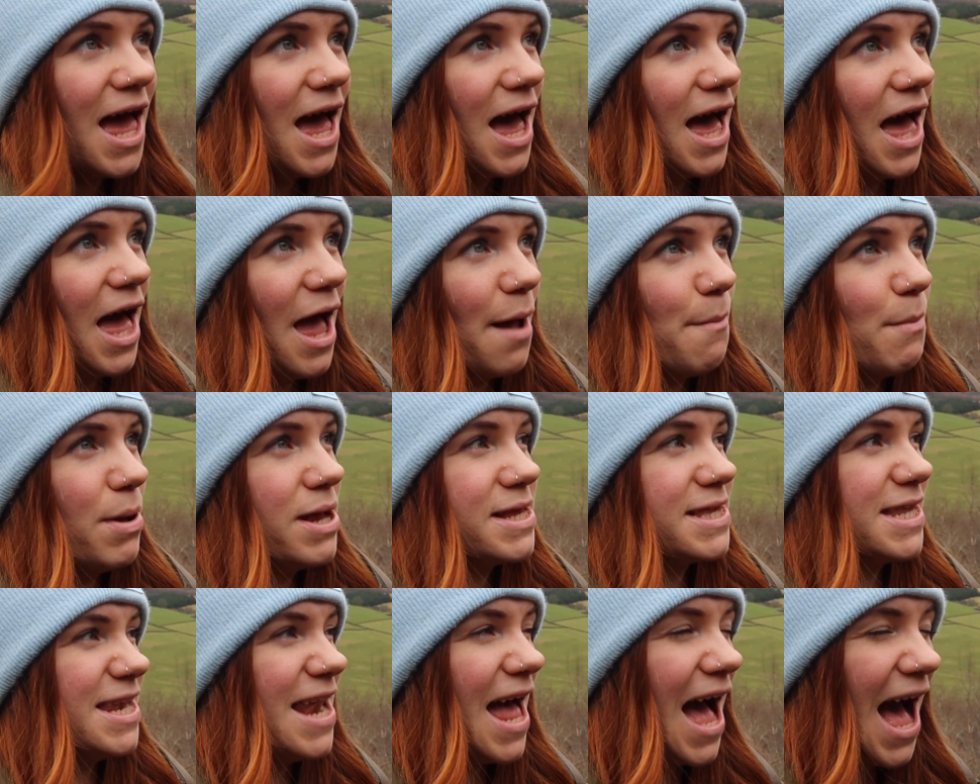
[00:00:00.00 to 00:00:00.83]

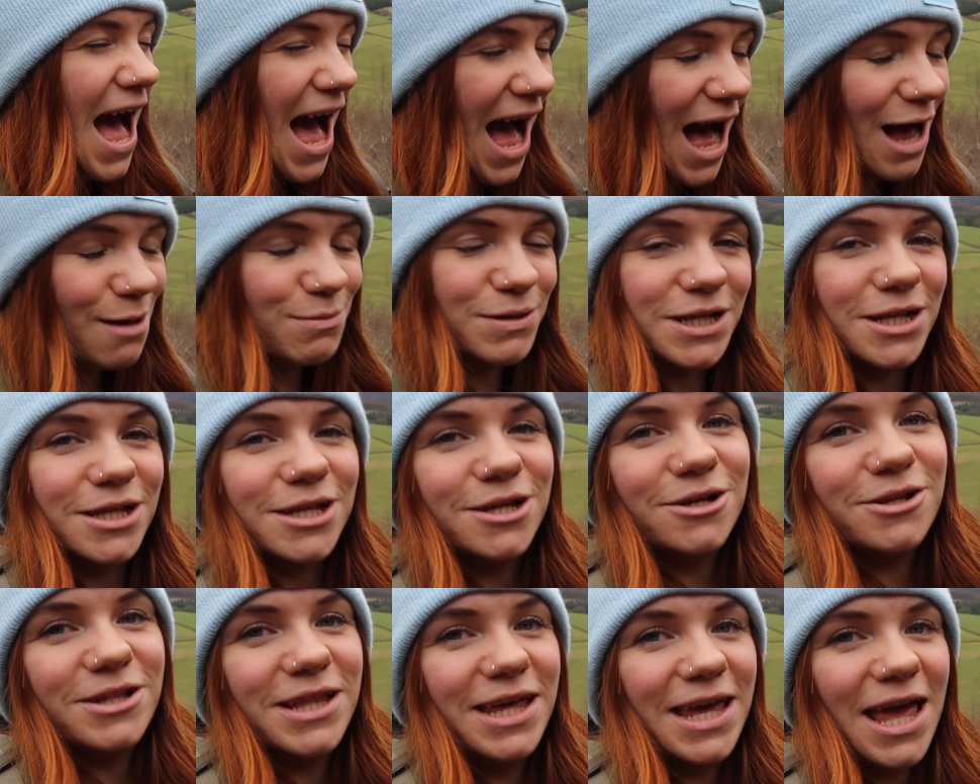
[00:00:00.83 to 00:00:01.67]
It's an
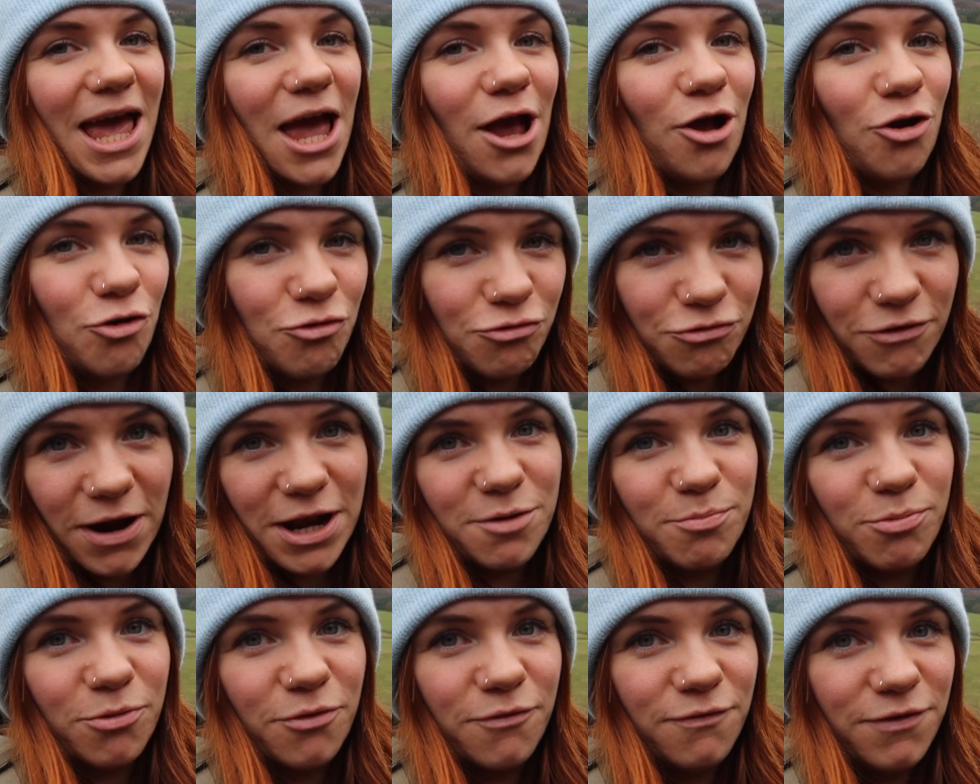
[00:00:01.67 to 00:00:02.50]
absolutely
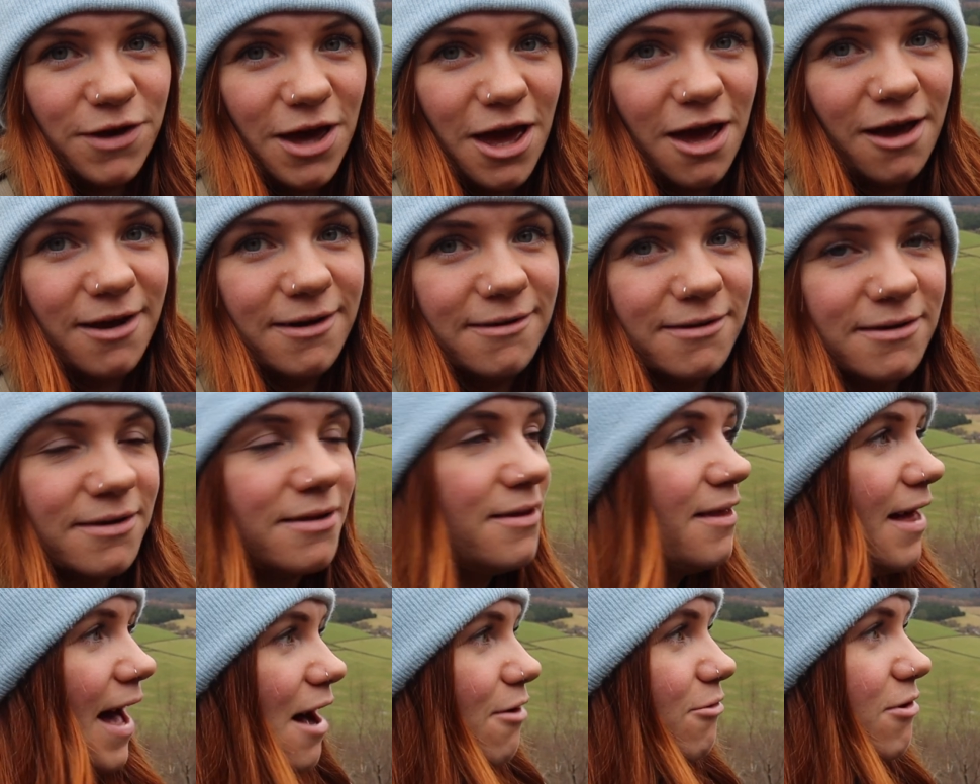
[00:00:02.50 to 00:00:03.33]
incredible view
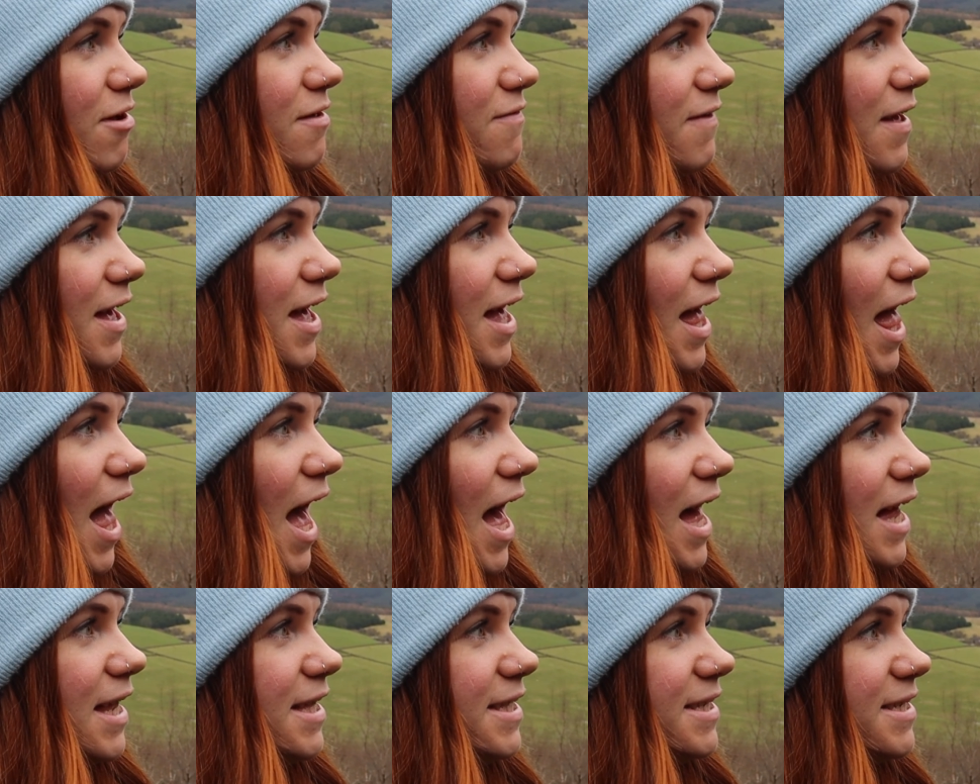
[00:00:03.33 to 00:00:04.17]
out of it,
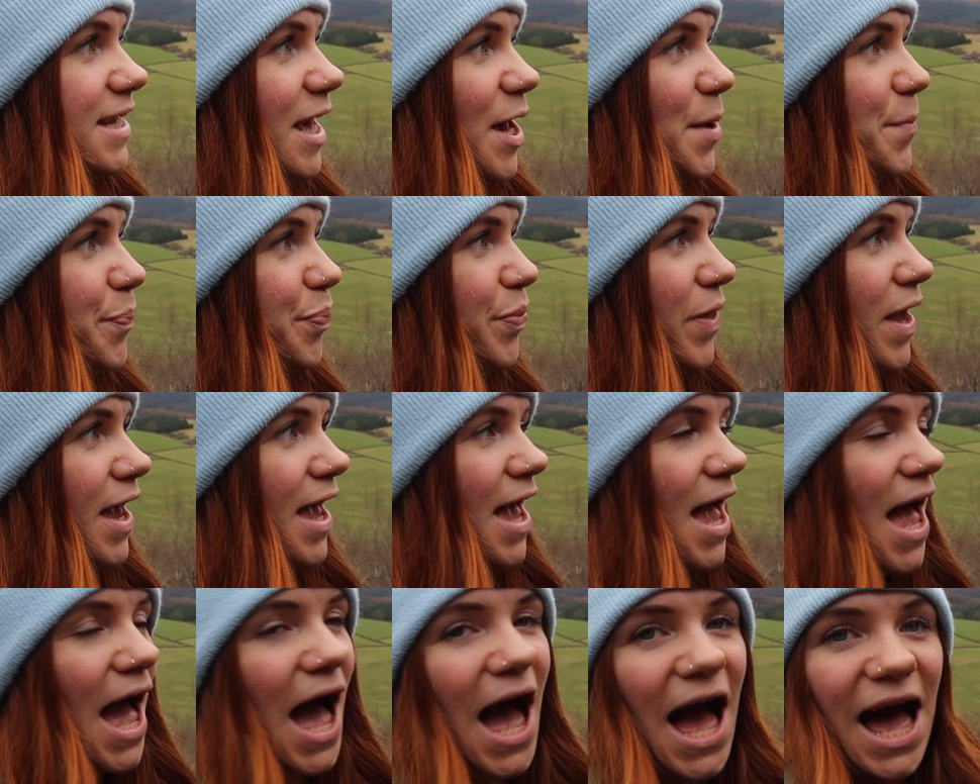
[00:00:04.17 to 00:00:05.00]
and
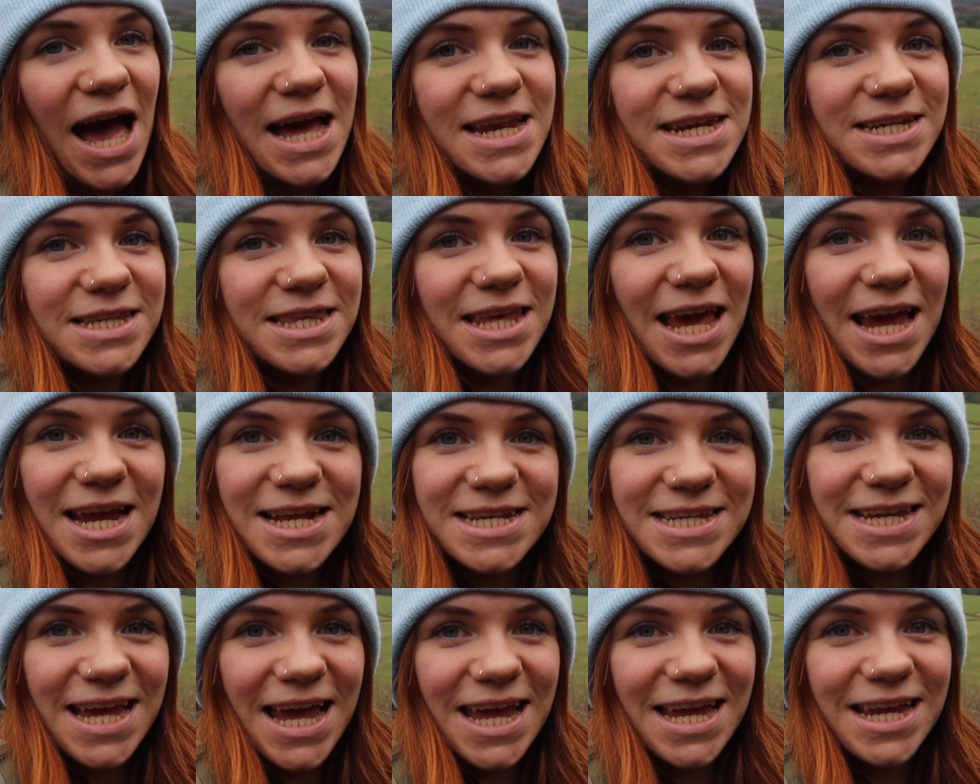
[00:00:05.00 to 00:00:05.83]
I did the
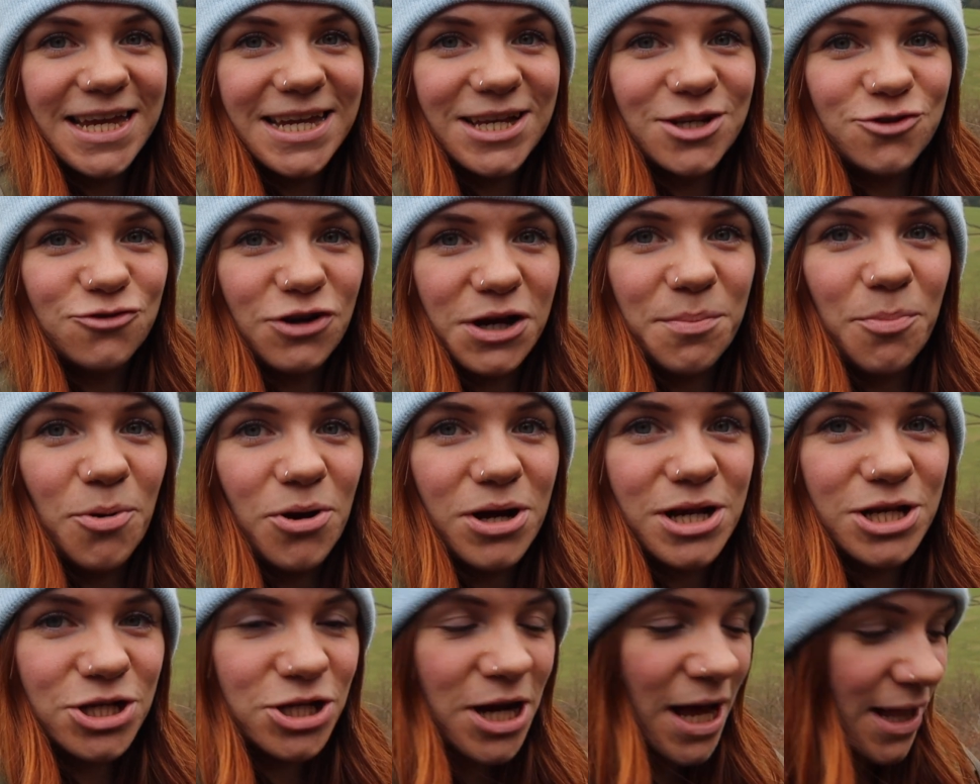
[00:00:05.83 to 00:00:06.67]
88 trig
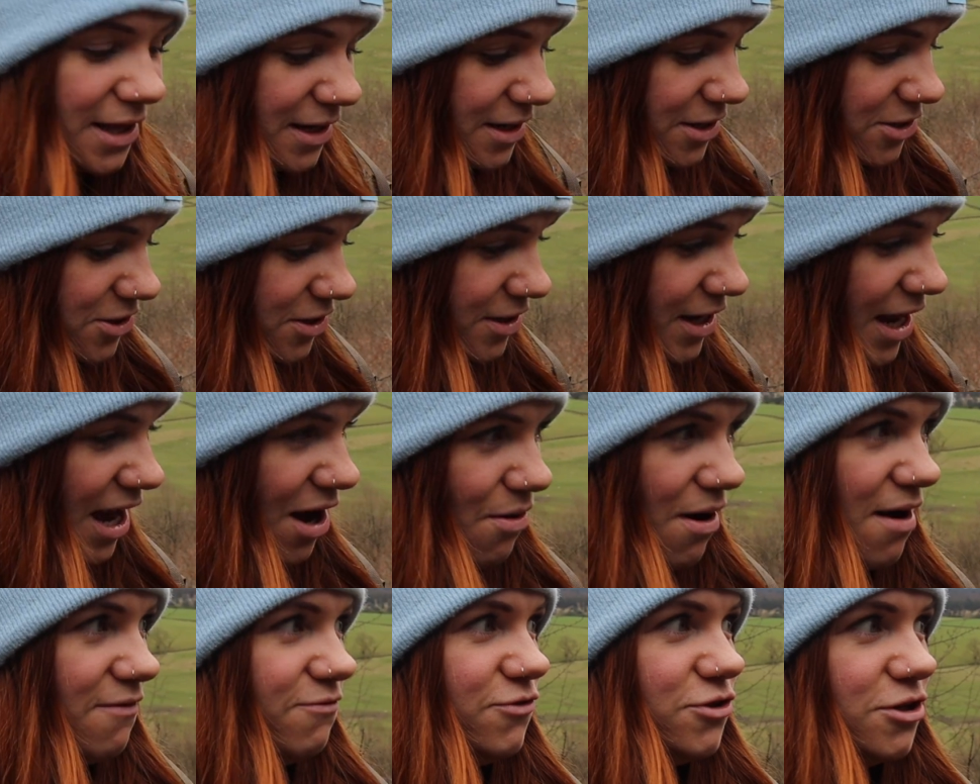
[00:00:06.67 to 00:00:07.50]
point challenge, and
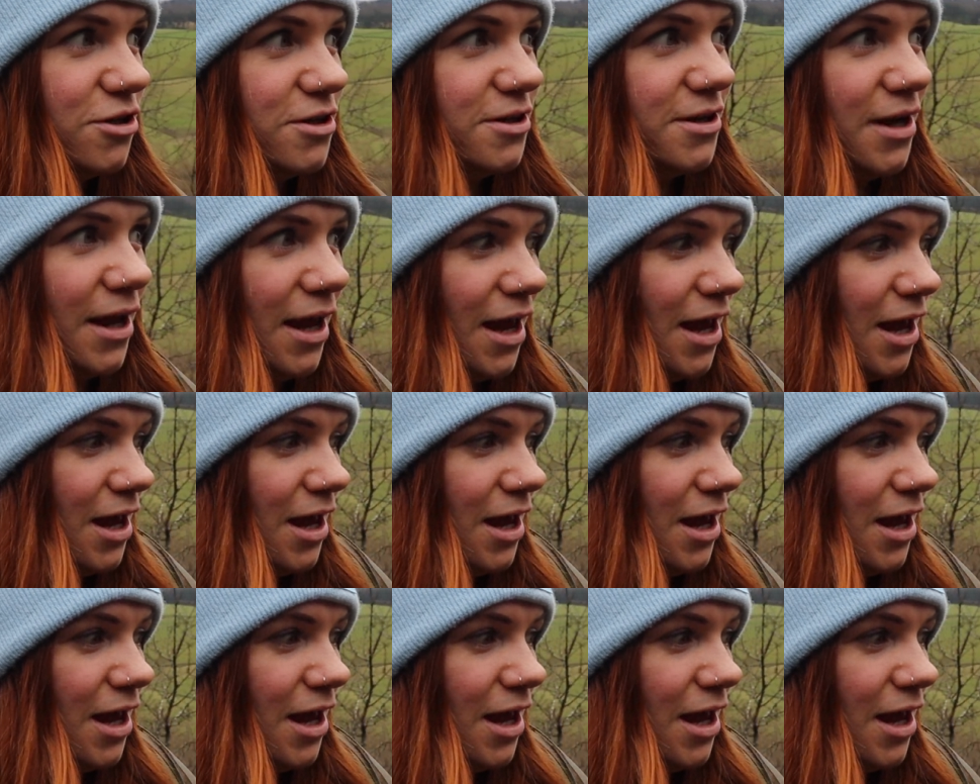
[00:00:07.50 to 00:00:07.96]
now I've done